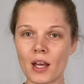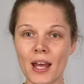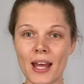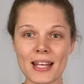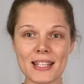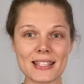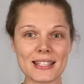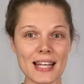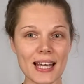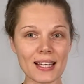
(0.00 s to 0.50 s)

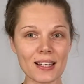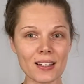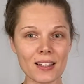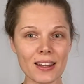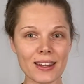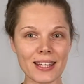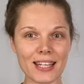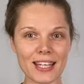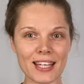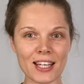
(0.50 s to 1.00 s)

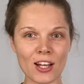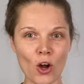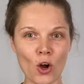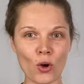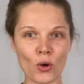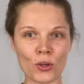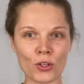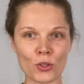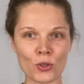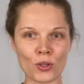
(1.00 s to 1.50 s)
Second thing
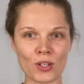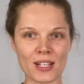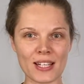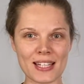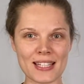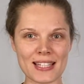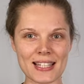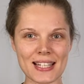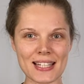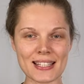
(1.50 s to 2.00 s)
on your
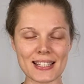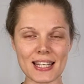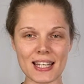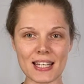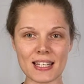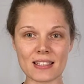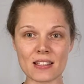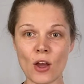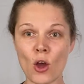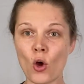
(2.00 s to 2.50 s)
needs list
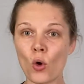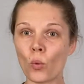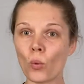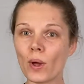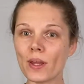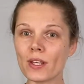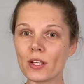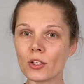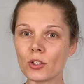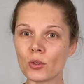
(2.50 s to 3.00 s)
is
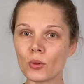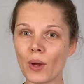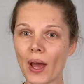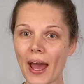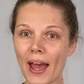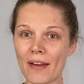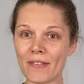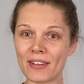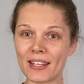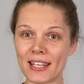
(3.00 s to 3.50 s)
whether you
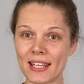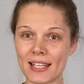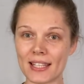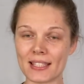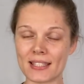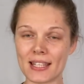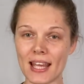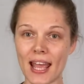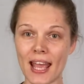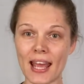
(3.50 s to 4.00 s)
have
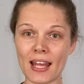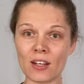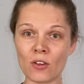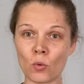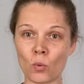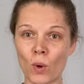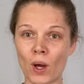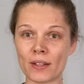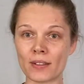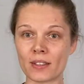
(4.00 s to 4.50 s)
kids and
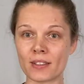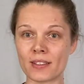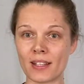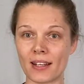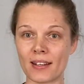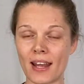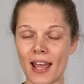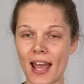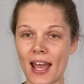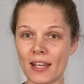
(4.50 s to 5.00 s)
what are
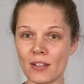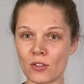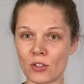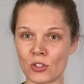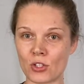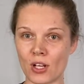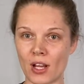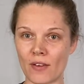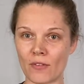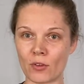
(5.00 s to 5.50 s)
their
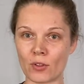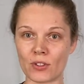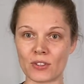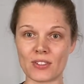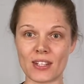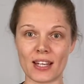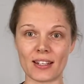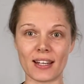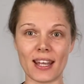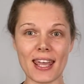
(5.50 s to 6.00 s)
energy levels,
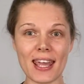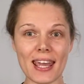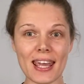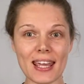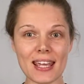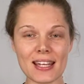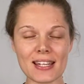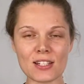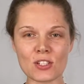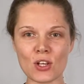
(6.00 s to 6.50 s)
their
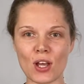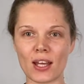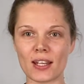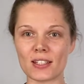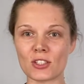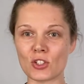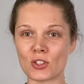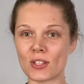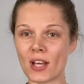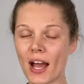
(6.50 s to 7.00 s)
age, and
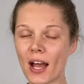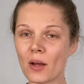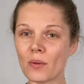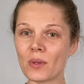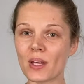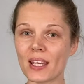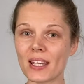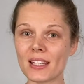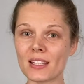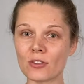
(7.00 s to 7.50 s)
just how
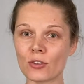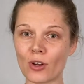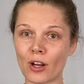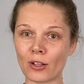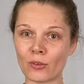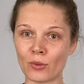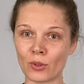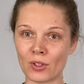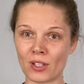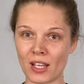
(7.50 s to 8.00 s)
they
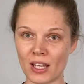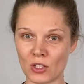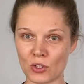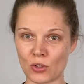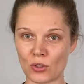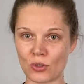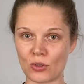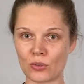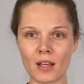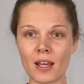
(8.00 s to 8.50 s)
interact with
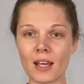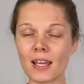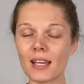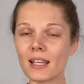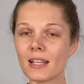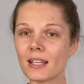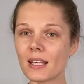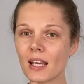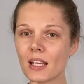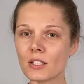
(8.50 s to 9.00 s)
nature.
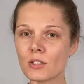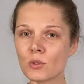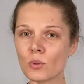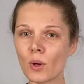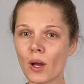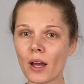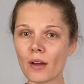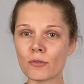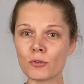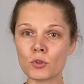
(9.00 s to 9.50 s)
In case you
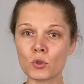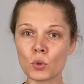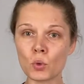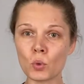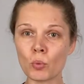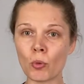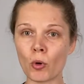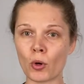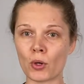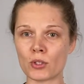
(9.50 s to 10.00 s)
have two
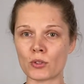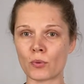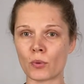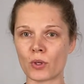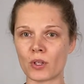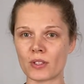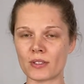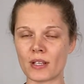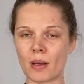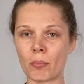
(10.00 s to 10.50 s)
boys, for
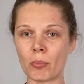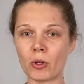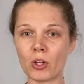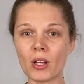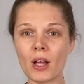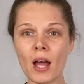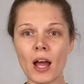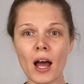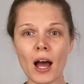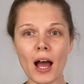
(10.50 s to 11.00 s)
example,
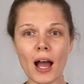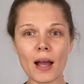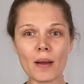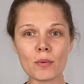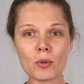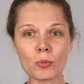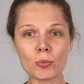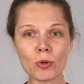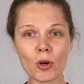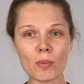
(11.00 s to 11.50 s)
I
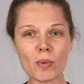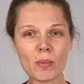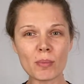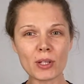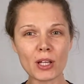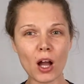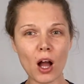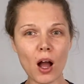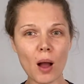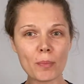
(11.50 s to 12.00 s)
would
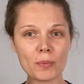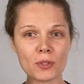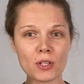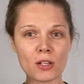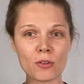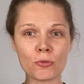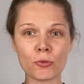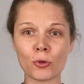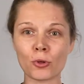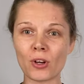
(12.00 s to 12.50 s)
probably opt
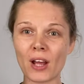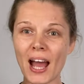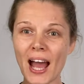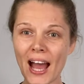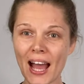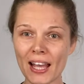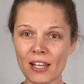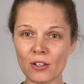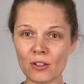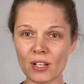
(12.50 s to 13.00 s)
in for a
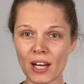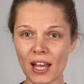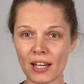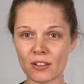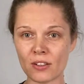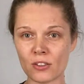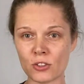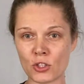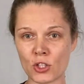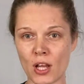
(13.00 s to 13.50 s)
higher
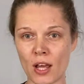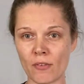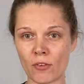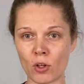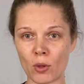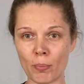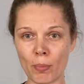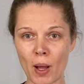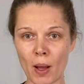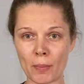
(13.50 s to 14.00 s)
energy level
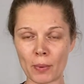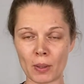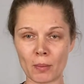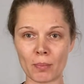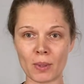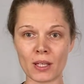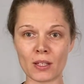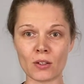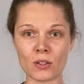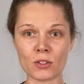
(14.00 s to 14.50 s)
puppy
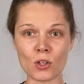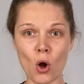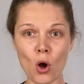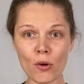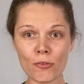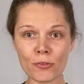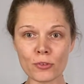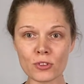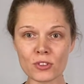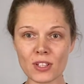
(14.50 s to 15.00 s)
because
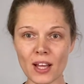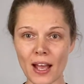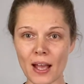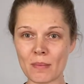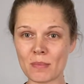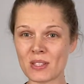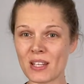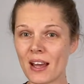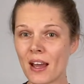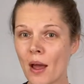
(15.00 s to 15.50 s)

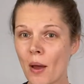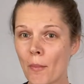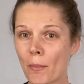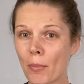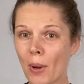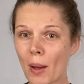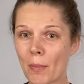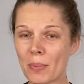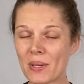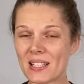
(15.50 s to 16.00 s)
oftentimes
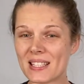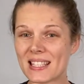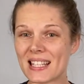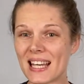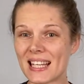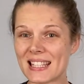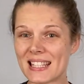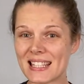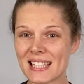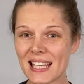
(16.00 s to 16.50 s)
puppies
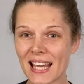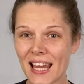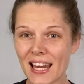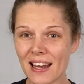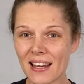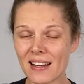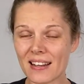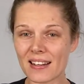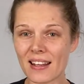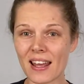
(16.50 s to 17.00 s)
get
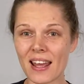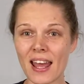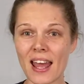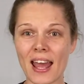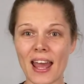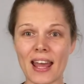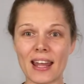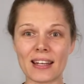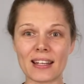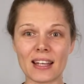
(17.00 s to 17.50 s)
scared
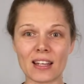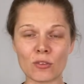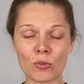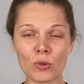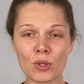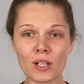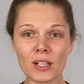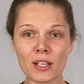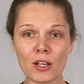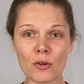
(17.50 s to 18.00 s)
and get
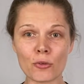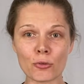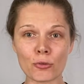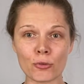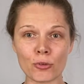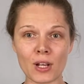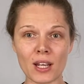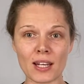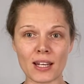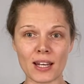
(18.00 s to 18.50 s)
really
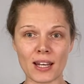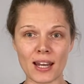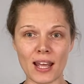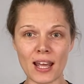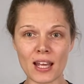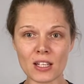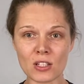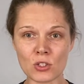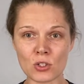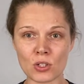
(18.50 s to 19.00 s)
afraid and
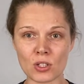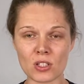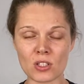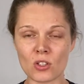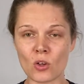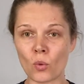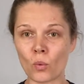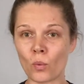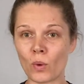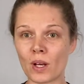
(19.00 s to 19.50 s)
anxious
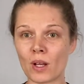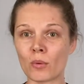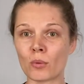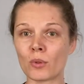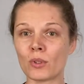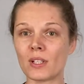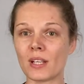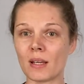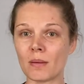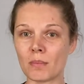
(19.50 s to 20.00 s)
whenever
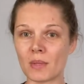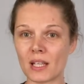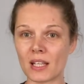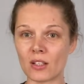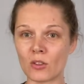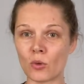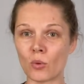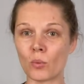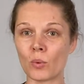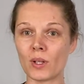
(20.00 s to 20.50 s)
they
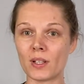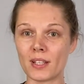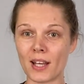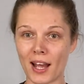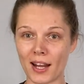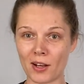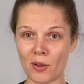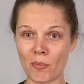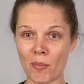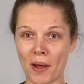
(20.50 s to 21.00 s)
meet with
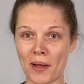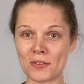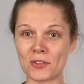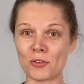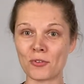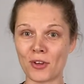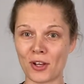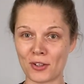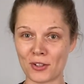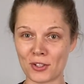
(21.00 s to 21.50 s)
that amount
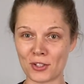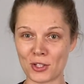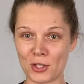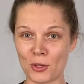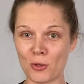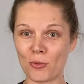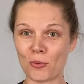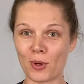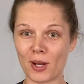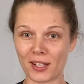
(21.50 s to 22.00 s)
of
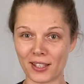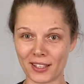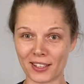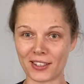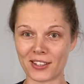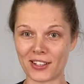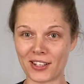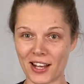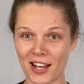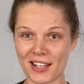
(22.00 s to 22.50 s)
energy what
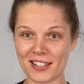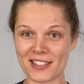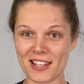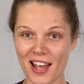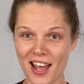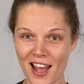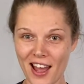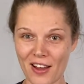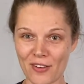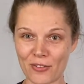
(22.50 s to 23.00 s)
little guys
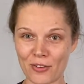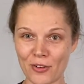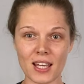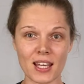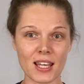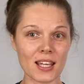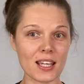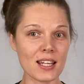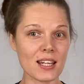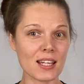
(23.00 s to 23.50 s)
have.
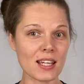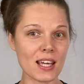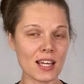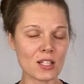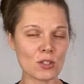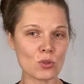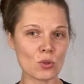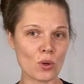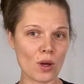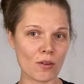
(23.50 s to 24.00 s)
In
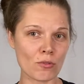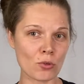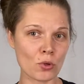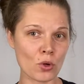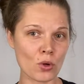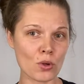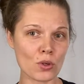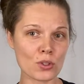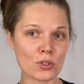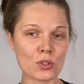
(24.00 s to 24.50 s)
case you have
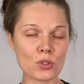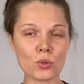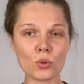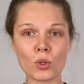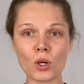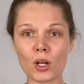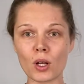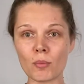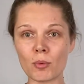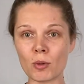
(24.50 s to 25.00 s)
girls, you're
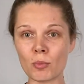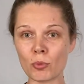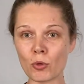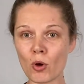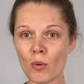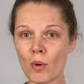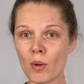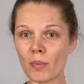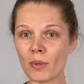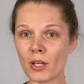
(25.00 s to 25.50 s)
gonna be
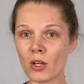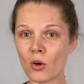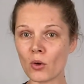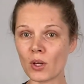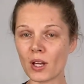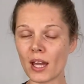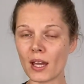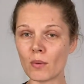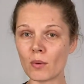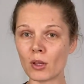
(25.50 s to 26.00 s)
probably
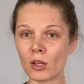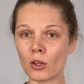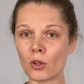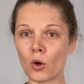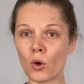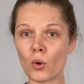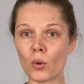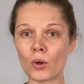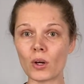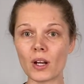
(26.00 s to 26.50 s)
okay with
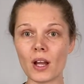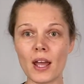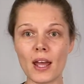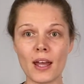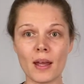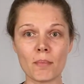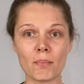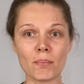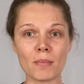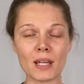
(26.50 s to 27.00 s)
lower,
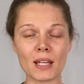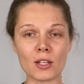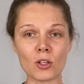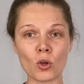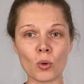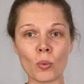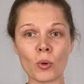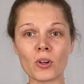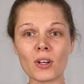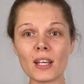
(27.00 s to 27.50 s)

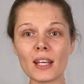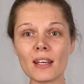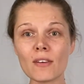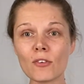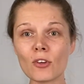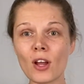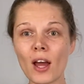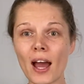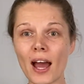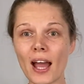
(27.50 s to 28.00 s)
medium, or
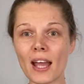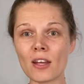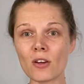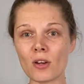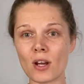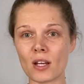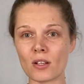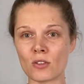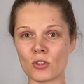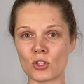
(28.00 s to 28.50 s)
even higher
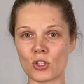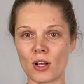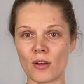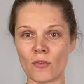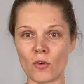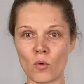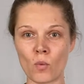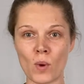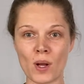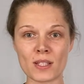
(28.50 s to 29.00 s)
energy
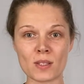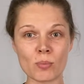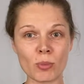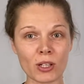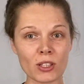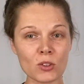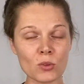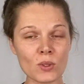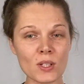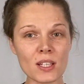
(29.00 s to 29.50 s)
level ones,
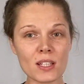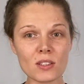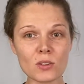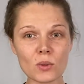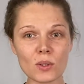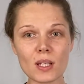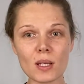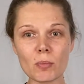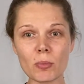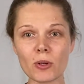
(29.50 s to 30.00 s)
but you need to
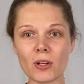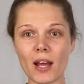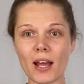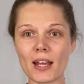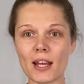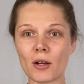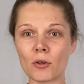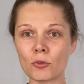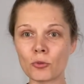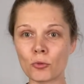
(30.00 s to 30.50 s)
keep an eye
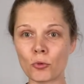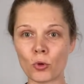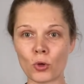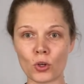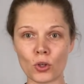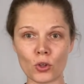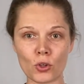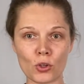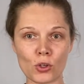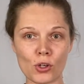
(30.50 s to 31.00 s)
out for
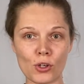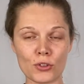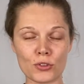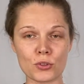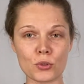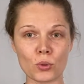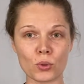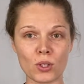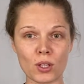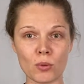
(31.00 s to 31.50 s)
the girls
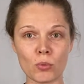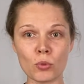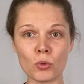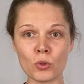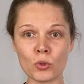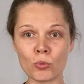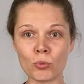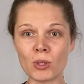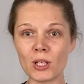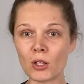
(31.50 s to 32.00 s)
so they
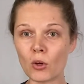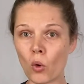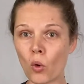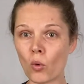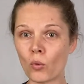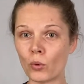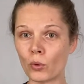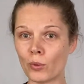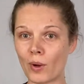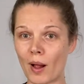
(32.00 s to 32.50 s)
wouldn't be
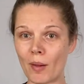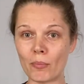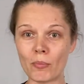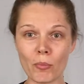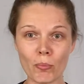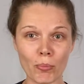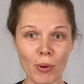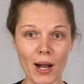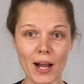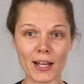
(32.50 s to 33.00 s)
overwhelmed
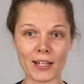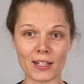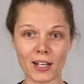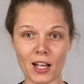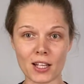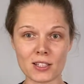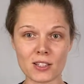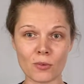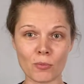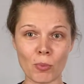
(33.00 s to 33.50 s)
by
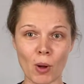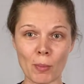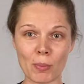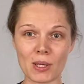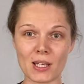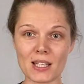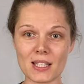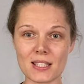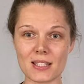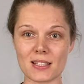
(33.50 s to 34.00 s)
lots of puppy
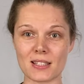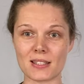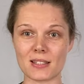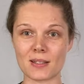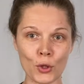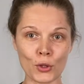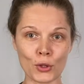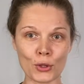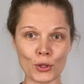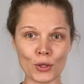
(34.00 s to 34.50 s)
kisses.
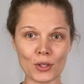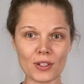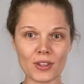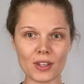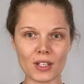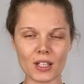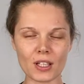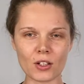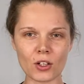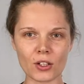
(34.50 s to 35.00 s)
Third
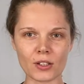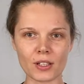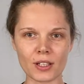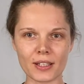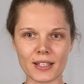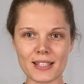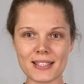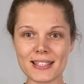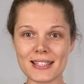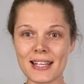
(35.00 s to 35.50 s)
thing on the
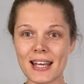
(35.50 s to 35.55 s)
list,